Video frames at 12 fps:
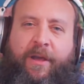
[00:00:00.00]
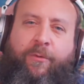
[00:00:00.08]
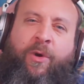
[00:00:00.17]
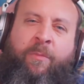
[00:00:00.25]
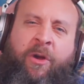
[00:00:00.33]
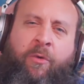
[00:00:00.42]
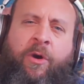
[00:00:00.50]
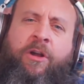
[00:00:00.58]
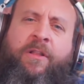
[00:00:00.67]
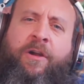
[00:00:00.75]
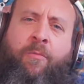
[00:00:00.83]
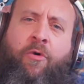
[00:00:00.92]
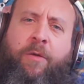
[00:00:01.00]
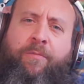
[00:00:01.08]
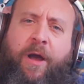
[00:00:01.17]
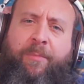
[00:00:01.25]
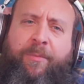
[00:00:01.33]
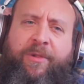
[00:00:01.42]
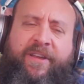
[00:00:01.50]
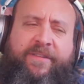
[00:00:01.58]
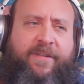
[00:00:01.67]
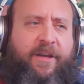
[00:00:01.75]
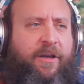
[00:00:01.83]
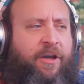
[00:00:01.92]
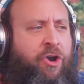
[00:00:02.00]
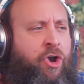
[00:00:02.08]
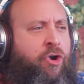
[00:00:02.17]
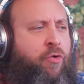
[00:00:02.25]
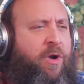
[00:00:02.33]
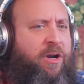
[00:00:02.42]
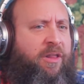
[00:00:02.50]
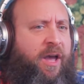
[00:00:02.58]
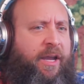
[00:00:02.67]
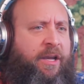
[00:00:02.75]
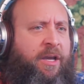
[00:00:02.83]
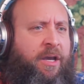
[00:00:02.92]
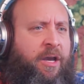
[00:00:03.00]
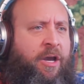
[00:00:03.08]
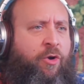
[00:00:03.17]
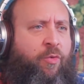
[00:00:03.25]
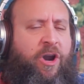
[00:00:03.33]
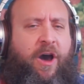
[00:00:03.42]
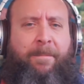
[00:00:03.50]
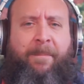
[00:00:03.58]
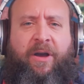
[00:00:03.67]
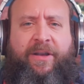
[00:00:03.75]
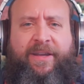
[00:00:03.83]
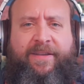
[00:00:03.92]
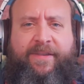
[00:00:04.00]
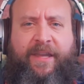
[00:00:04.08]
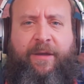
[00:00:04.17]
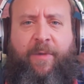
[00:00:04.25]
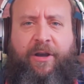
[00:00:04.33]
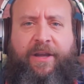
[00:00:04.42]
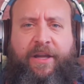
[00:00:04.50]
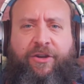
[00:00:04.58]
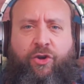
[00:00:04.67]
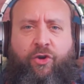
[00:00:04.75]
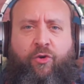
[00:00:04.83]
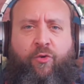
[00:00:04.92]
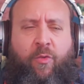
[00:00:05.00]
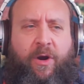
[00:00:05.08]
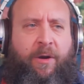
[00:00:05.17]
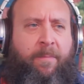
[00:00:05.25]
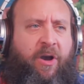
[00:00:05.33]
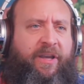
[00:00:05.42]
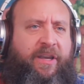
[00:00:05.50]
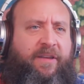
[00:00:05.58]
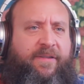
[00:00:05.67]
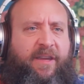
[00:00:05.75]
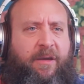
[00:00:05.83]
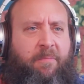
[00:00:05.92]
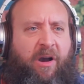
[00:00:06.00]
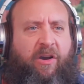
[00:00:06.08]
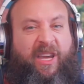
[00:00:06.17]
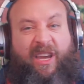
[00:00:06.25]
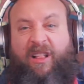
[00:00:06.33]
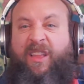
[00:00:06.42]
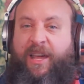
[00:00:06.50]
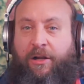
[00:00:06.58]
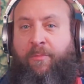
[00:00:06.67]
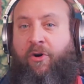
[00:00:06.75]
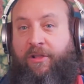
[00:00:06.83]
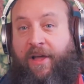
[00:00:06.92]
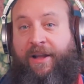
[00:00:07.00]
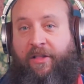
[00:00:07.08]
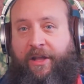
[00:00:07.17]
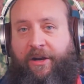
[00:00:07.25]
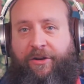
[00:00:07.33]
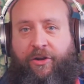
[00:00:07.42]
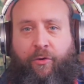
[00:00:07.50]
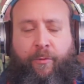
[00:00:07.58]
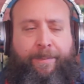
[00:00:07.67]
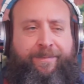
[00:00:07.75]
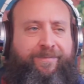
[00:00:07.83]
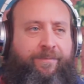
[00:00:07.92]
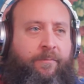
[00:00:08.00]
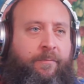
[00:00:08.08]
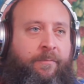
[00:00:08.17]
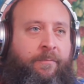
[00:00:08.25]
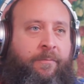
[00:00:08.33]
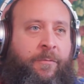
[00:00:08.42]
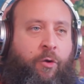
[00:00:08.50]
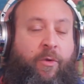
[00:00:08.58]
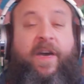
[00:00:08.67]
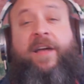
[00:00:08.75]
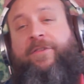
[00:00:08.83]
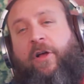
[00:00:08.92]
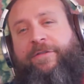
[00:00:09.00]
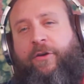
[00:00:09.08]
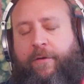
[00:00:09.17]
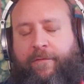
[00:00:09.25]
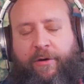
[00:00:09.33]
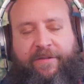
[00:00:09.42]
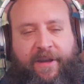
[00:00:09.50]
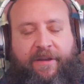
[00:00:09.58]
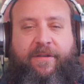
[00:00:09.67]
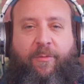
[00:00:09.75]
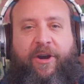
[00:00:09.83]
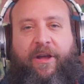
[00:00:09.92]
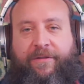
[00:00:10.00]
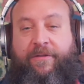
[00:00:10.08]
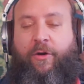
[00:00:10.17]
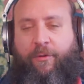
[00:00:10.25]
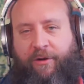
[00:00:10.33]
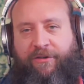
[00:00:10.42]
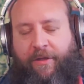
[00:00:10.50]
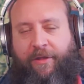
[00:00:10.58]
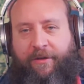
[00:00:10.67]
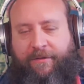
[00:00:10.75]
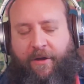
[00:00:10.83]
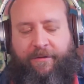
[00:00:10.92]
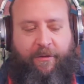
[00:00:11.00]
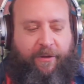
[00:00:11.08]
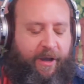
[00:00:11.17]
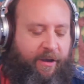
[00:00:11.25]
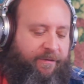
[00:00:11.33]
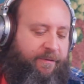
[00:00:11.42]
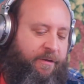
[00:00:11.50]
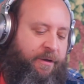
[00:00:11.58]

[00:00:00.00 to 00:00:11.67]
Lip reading: Like we're a little more probabilistic. We're not monkey see, monkey do. We're monkey see, monkey a little more likely to do. Well, that's also if we're seeing someone else do it, which I think is also the case.